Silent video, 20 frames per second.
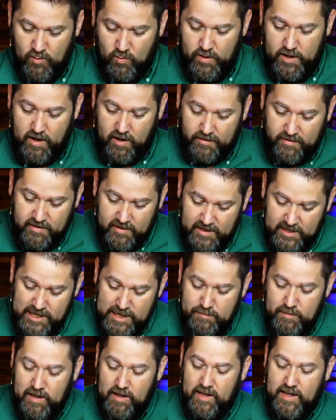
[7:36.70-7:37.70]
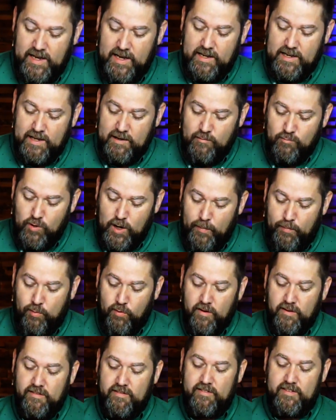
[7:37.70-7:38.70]
We are to emulate and
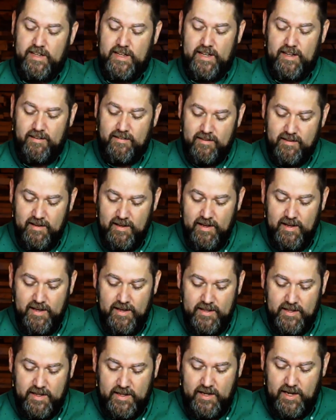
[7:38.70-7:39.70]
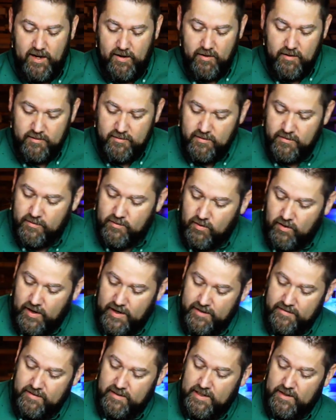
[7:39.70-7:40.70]
represent the character of
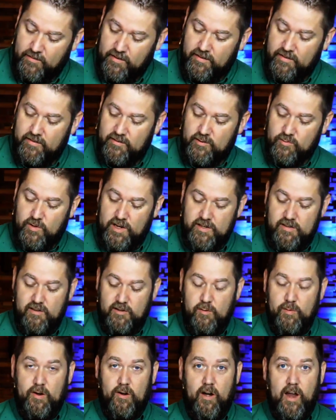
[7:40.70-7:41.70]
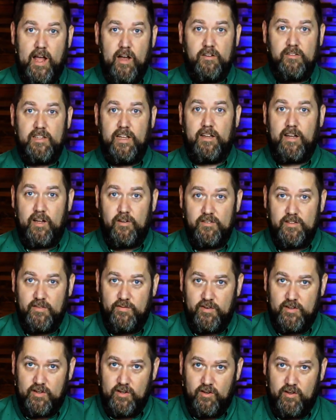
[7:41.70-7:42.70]
Christ in every situation, no matter how
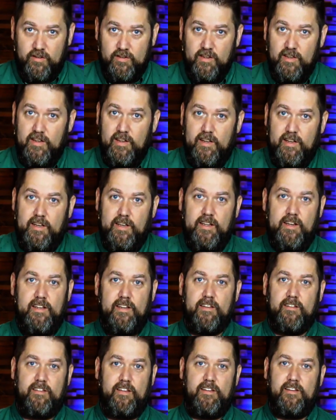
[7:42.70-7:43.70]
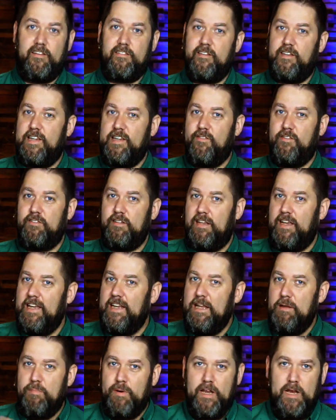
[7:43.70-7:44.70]
difficult it is. He doesn't give us
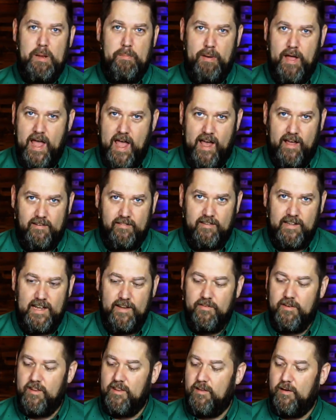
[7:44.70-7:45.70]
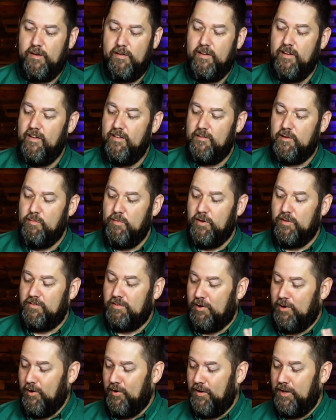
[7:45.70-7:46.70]
anybody a pass. Even the
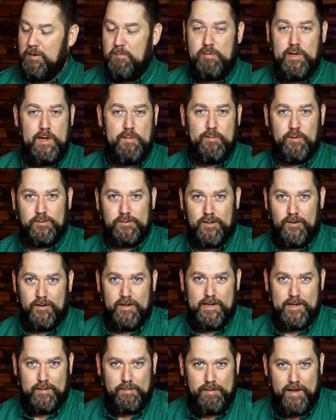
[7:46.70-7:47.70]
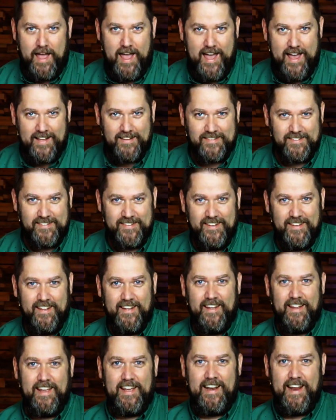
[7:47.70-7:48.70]
most hurting people don't get a pass
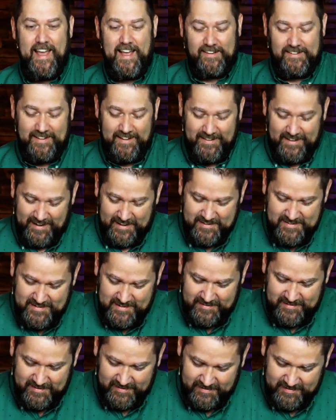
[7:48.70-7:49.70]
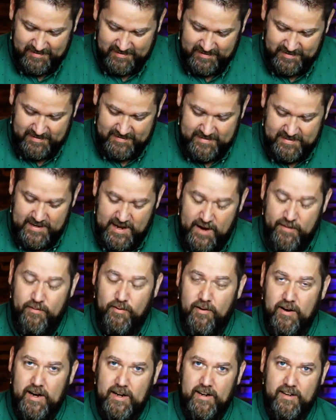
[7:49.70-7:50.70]
in acting like Jesus. It's
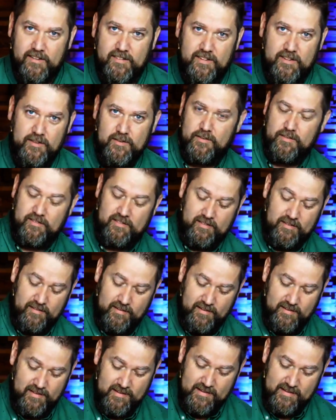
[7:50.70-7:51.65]
never an excuse.